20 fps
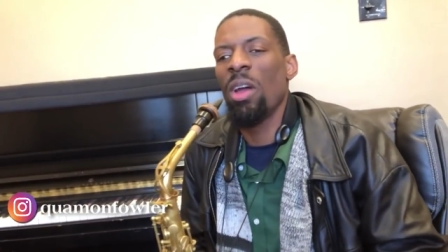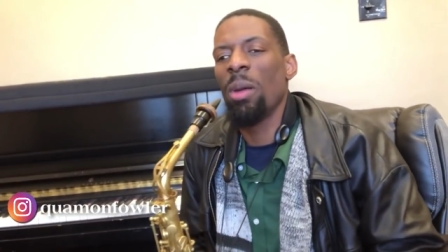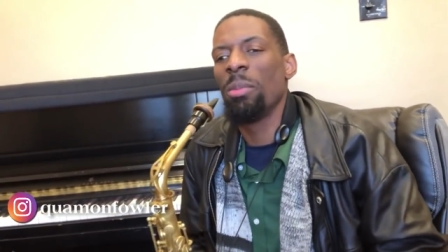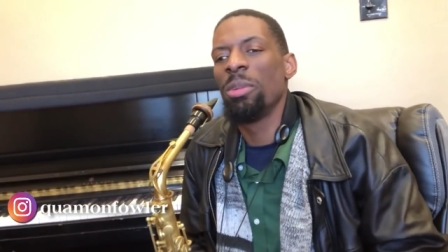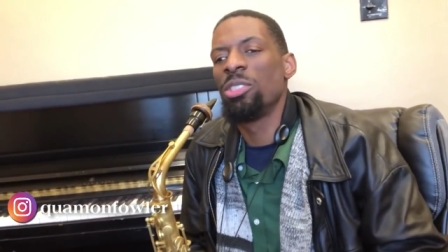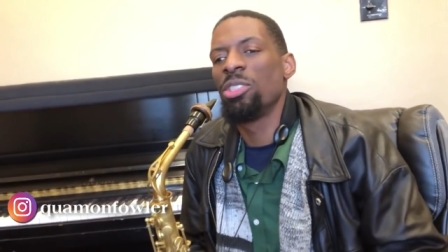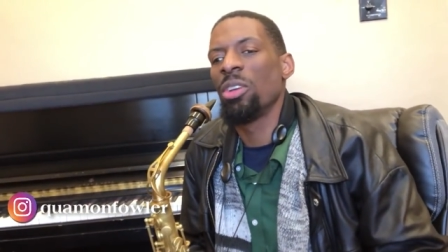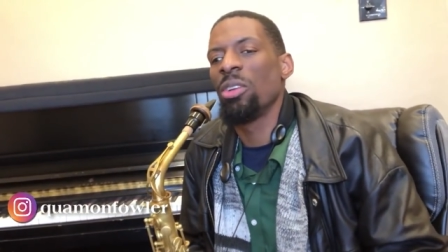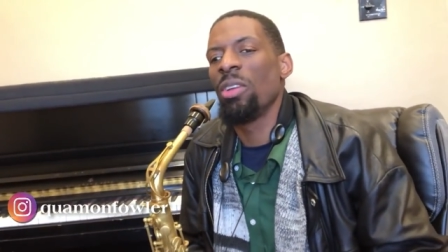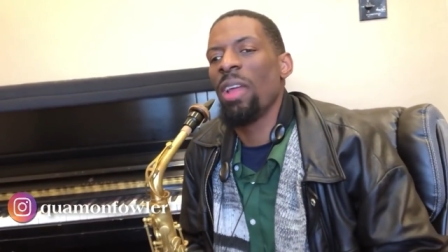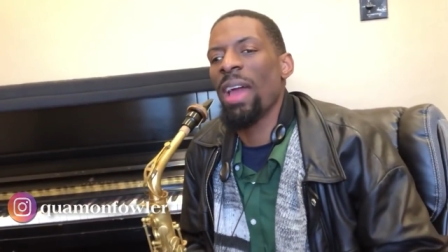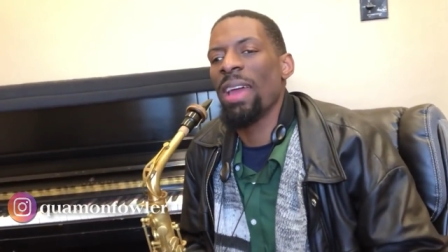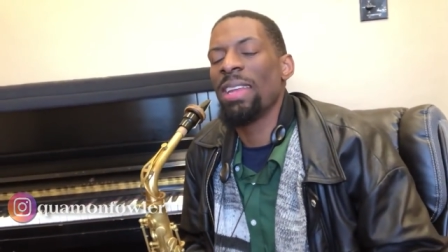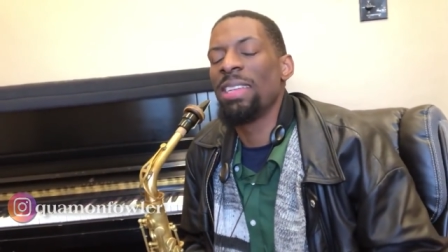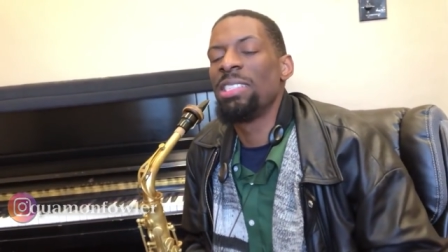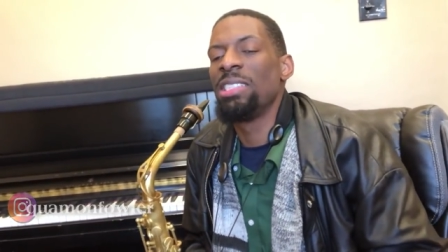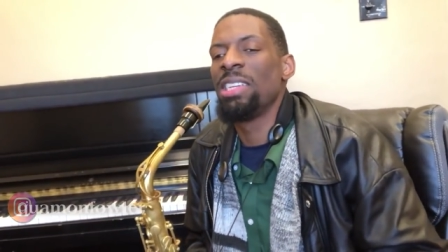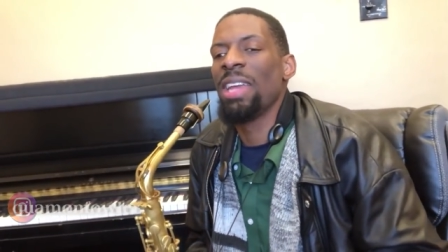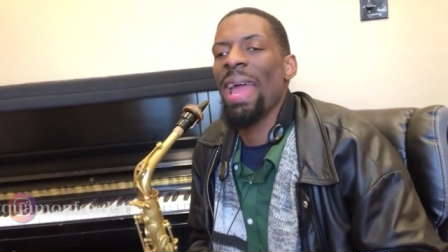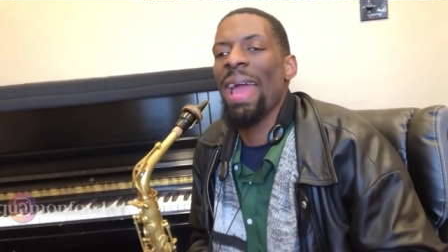I'm going to show you how to
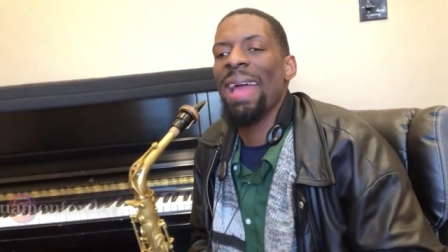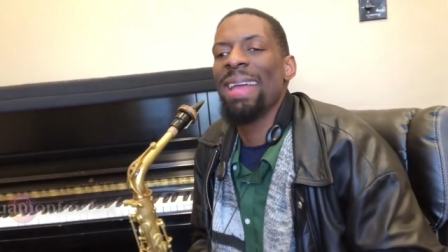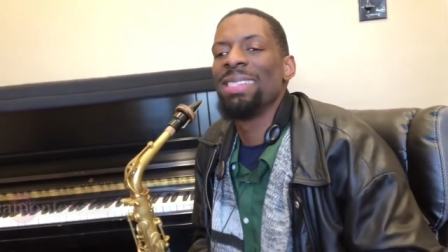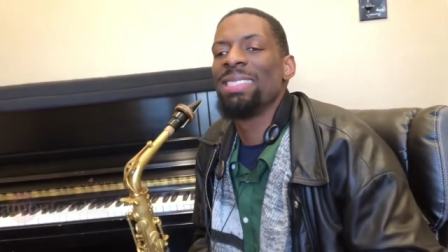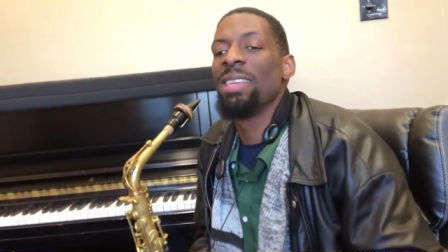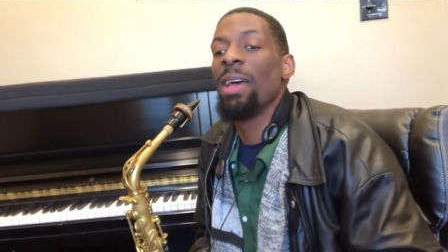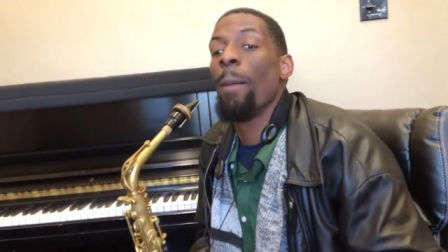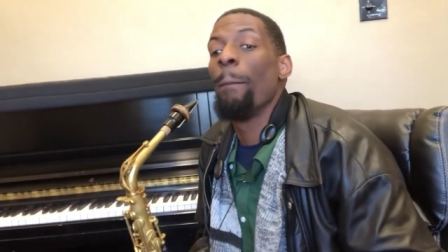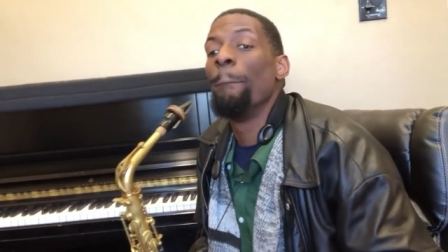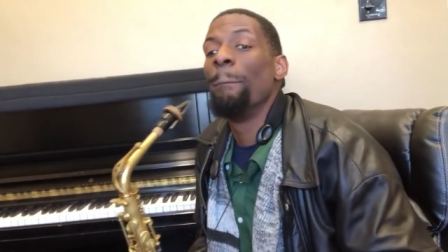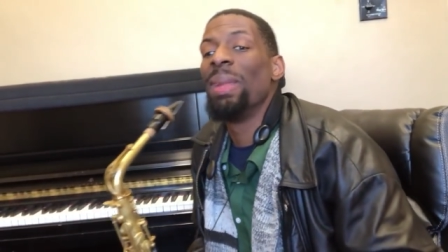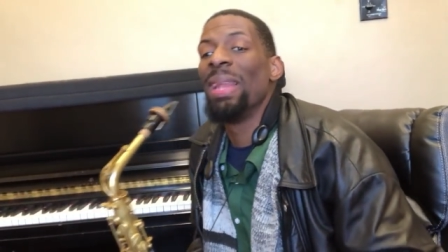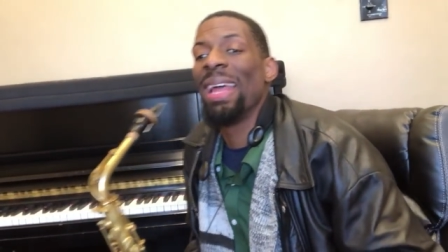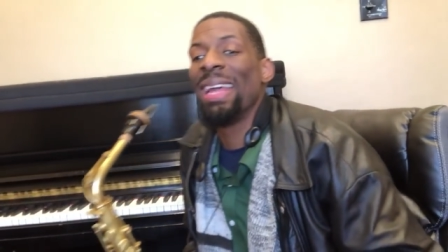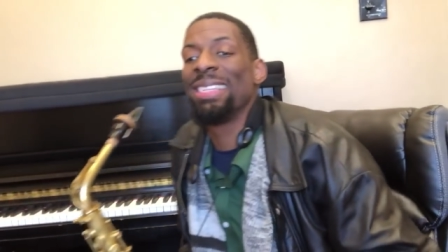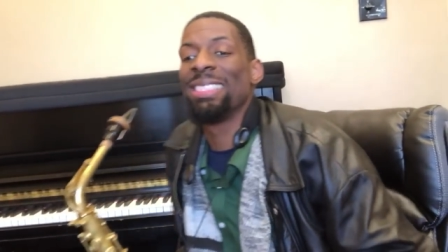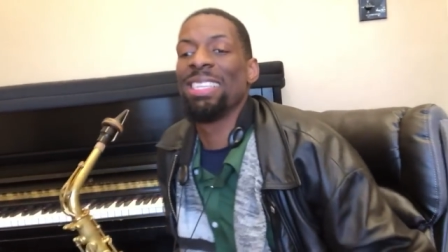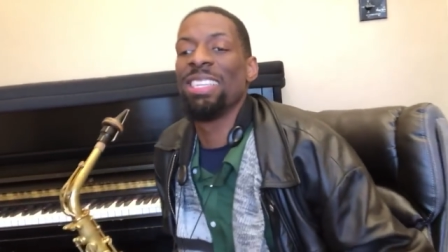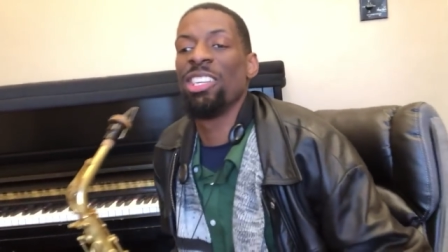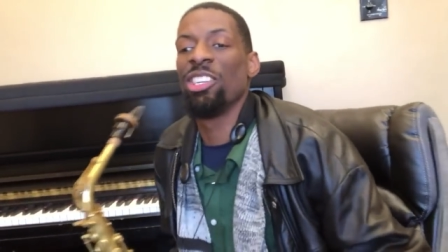jazz up
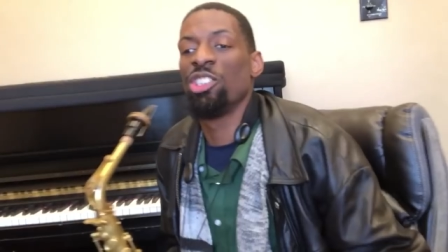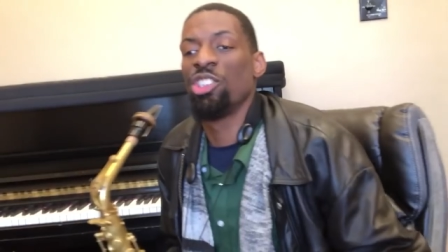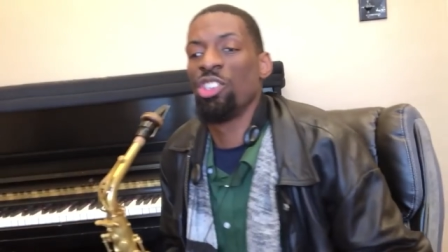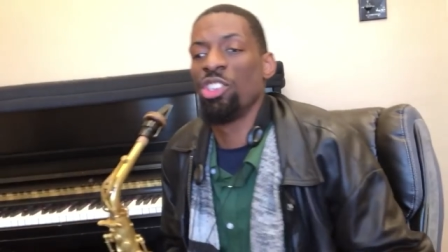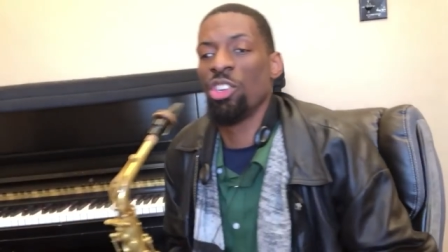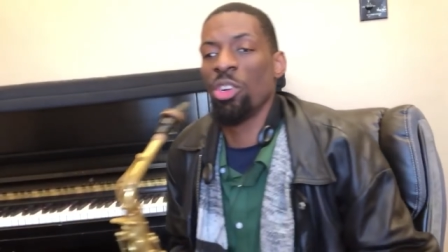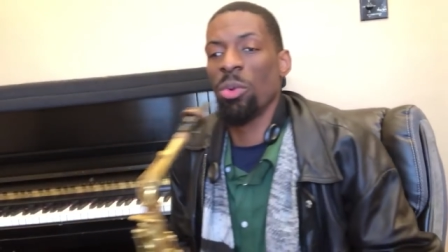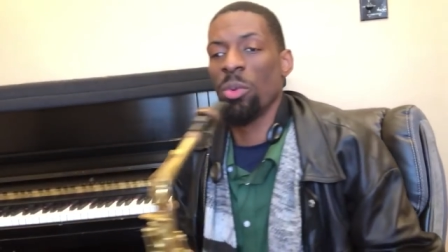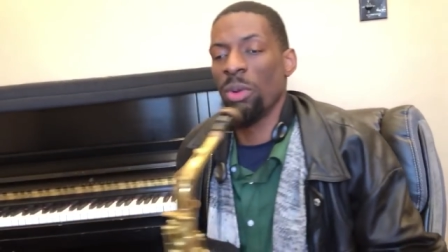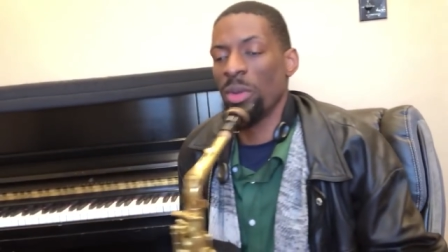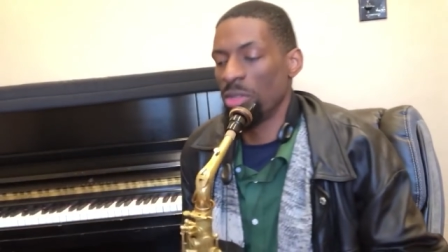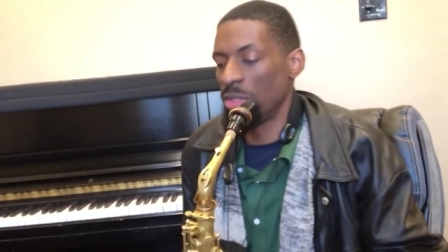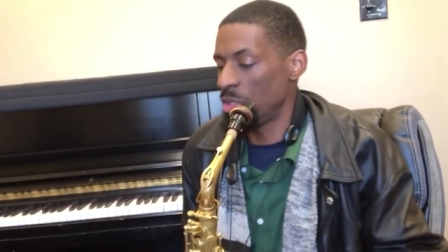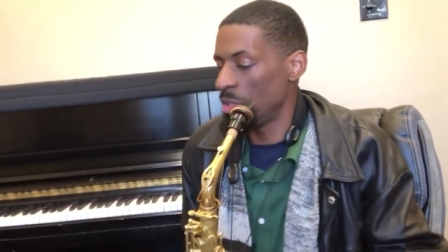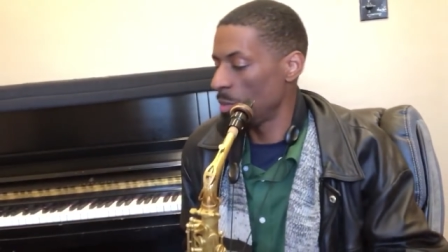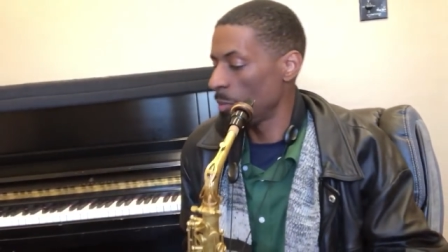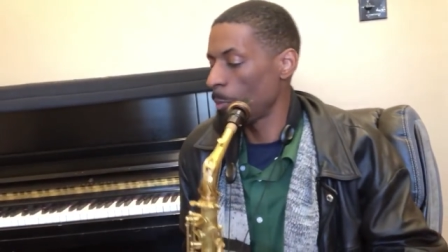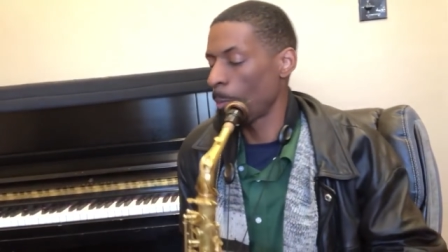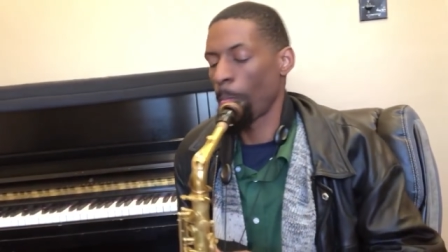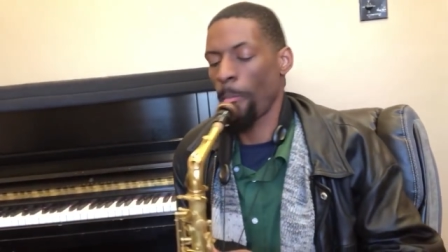Blessed
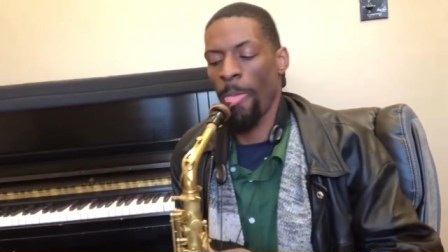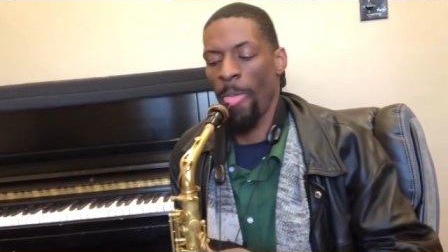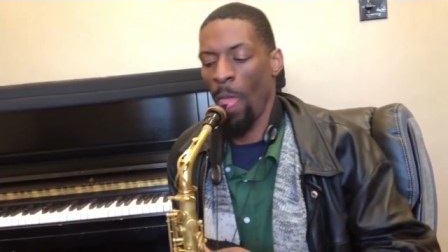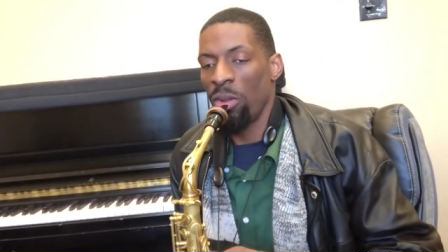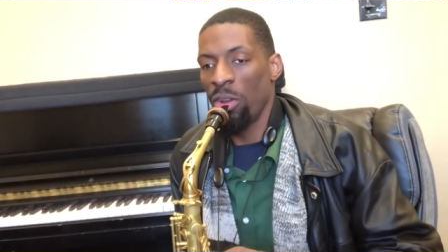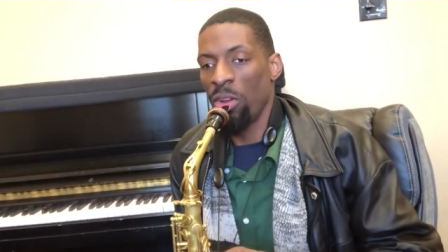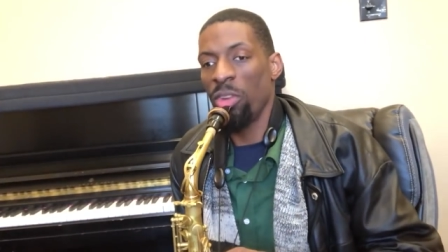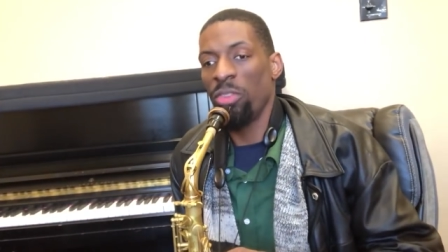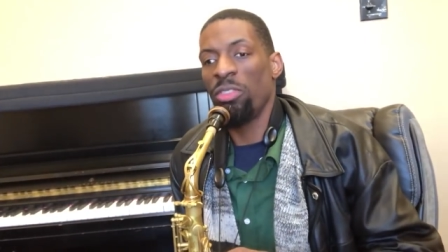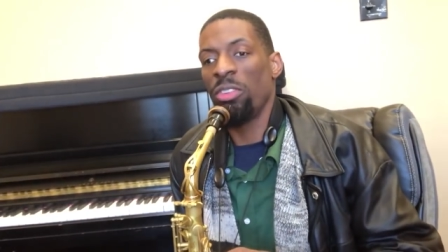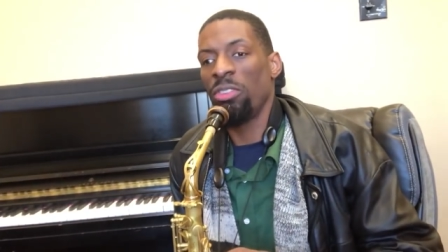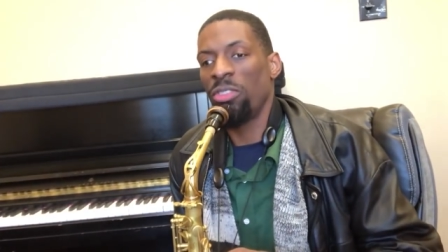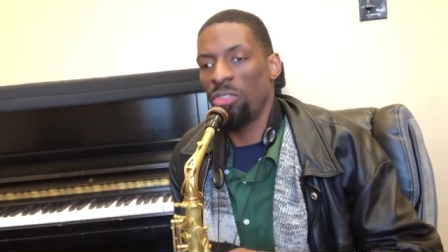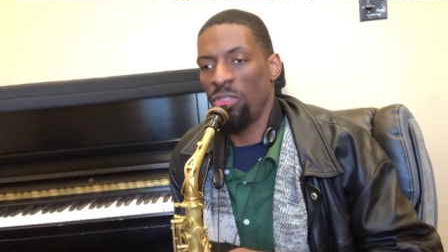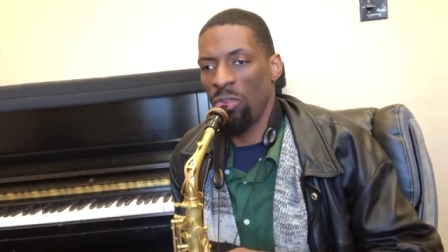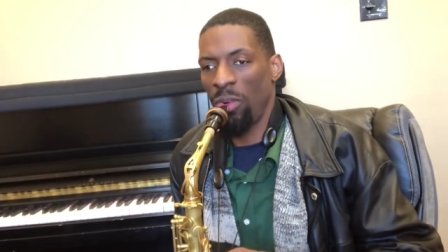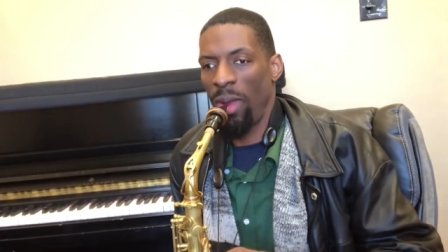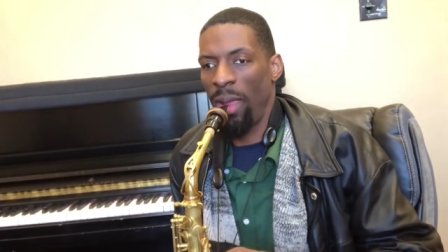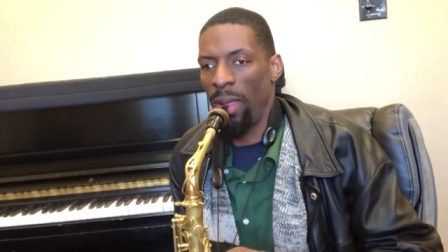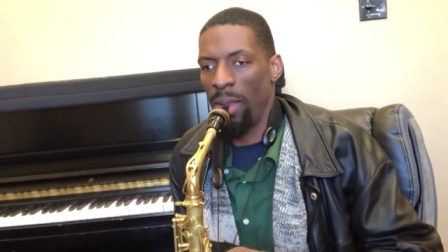Assurance. Here's it
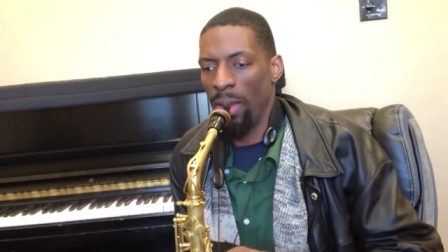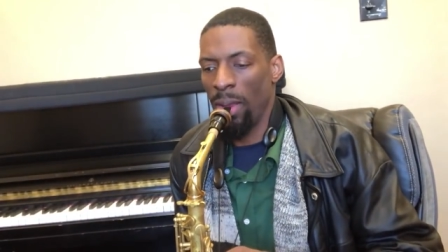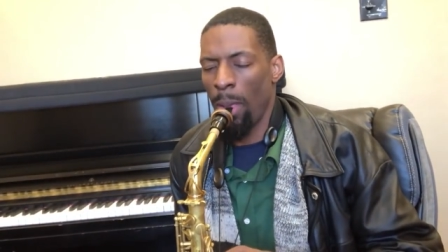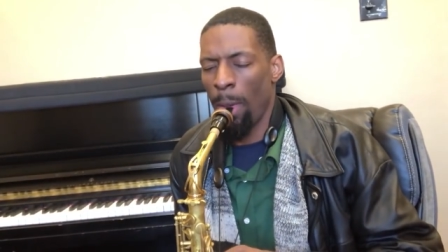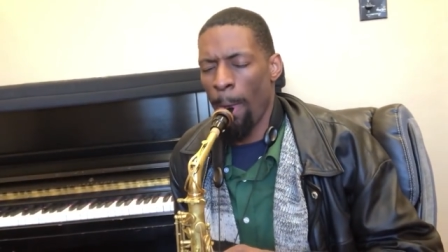straight.